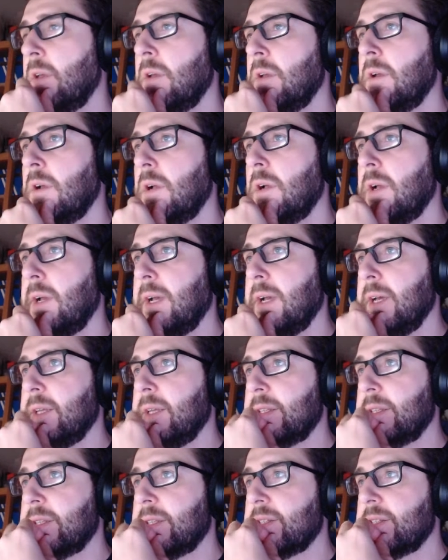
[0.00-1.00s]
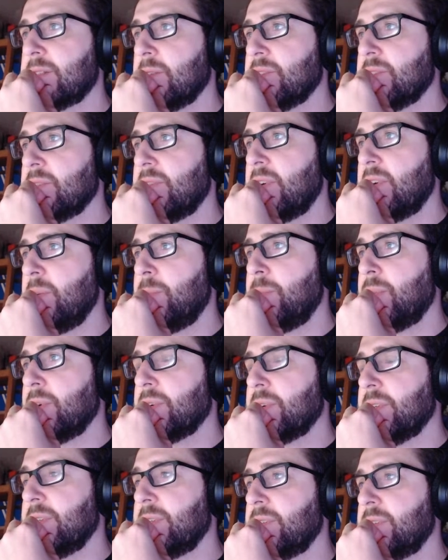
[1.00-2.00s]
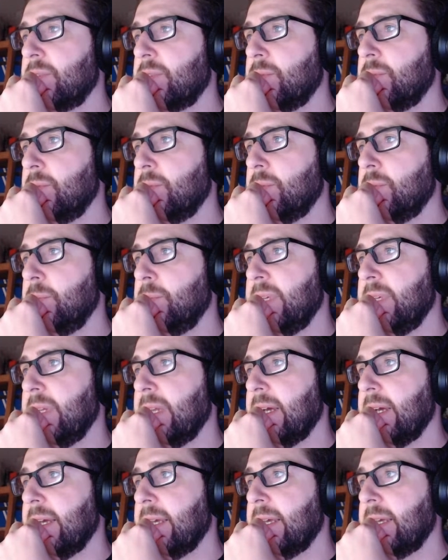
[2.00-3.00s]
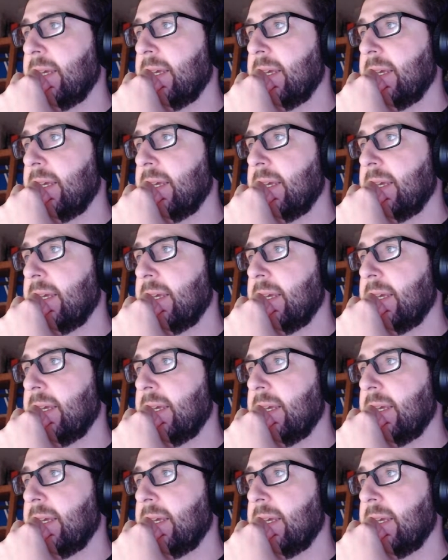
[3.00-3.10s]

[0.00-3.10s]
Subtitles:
And it's also very important to be like